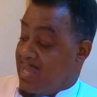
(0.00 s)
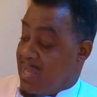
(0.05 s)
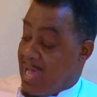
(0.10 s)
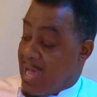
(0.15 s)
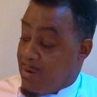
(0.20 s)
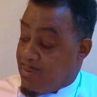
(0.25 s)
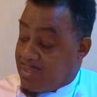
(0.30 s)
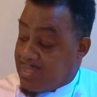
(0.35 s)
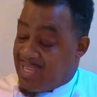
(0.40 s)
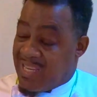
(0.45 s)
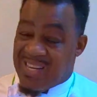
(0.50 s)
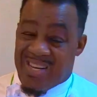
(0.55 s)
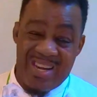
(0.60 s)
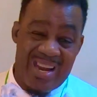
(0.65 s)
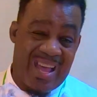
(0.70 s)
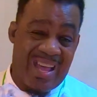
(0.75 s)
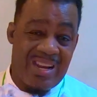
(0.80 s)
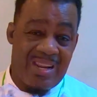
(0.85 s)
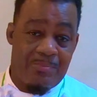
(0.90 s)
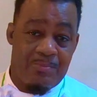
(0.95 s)
I would say
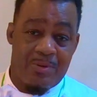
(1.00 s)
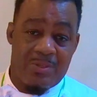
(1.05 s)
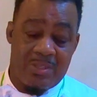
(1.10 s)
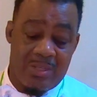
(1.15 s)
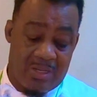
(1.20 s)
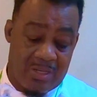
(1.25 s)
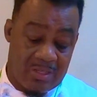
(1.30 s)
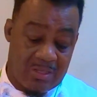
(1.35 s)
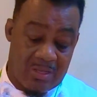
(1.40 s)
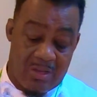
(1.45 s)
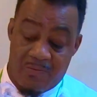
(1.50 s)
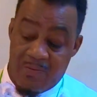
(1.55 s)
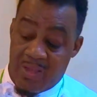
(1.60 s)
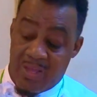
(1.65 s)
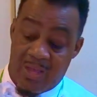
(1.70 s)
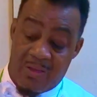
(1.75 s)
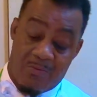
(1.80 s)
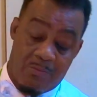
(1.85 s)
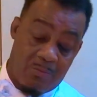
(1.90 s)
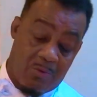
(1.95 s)
90% of the stuff I
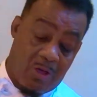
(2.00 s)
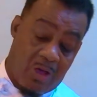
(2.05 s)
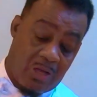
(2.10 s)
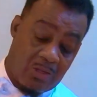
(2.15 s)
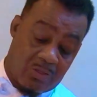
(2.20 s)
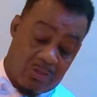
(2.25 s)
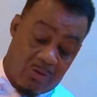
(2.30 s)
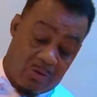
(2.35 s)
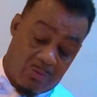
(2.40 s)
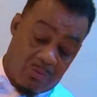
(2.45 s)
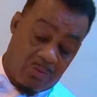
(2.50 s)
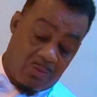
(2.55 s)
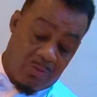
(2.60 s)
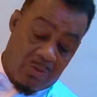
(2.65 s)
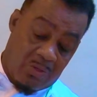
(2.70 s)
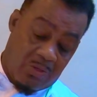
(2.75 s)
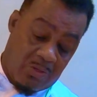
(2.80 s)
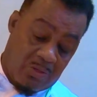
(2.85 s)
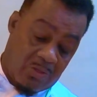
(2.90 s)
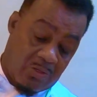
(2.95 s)
got from Costco.
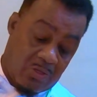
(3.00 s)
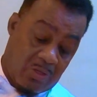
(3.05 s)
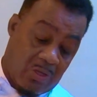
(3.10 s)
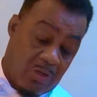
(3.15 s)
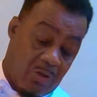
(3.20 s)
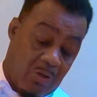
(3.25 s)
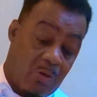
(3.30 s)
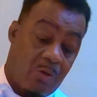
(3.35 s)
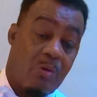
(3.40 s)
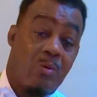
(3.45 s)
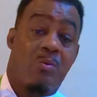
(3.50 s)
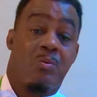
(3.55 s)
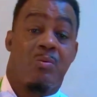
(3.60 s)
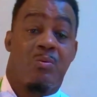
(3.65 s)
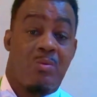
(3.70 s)
So,